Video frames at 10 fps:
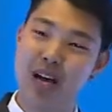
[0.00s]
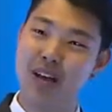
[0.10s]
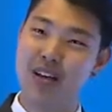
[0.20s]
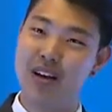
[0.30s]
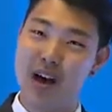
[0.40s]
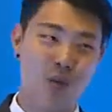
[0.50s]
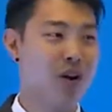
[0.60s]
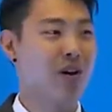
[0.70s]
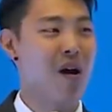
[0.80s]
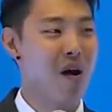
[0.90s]
telling you, I don't
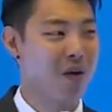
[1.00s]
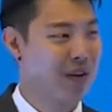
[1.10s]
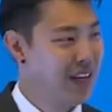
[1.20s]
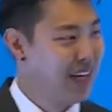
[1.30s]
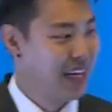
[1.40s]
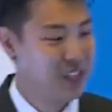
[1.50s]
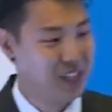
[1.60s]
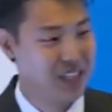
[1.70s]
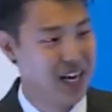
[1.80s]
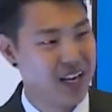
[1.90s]
want to go. And she
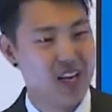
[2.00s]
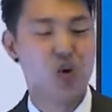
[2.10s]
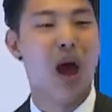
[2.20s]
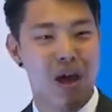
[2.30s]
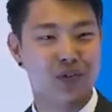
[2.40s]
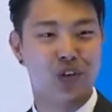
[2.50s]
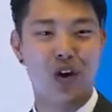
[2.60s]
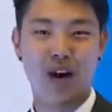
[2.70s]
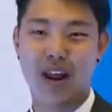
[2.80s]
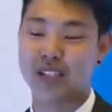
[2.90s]
said, You have to
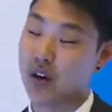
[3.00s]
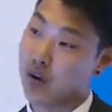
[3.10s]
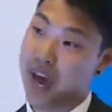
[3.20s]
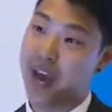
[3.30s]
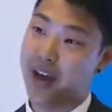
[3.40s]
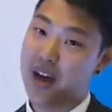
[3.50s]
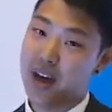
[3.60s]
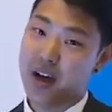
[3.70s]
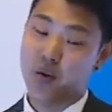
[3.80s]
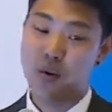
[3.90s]
go. And I said, Okay,
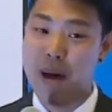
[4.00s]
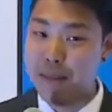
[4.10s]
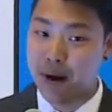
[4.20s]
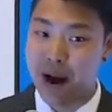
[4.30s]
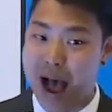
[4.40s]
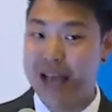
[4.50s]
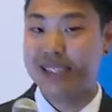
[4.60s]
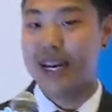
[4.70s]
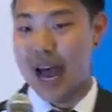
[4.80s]
remember, I said